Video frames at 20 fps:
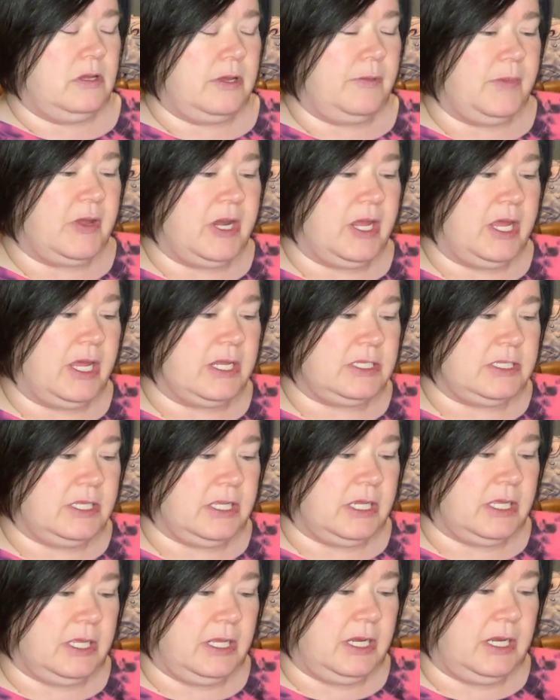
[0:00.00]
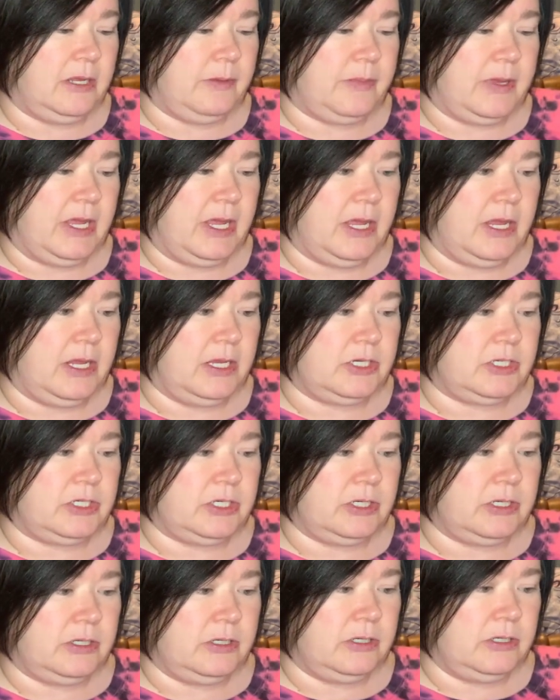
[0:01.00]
I'm going to get to the cleaning page.